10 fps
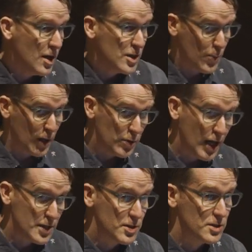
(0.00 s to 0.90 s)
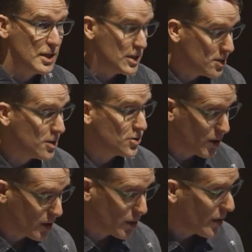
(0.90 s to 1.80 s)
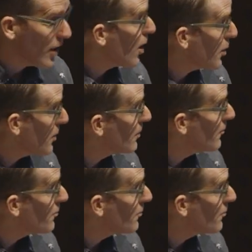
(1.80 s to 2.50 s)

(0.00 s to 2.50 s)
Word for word: to bring plastics into the circular economy.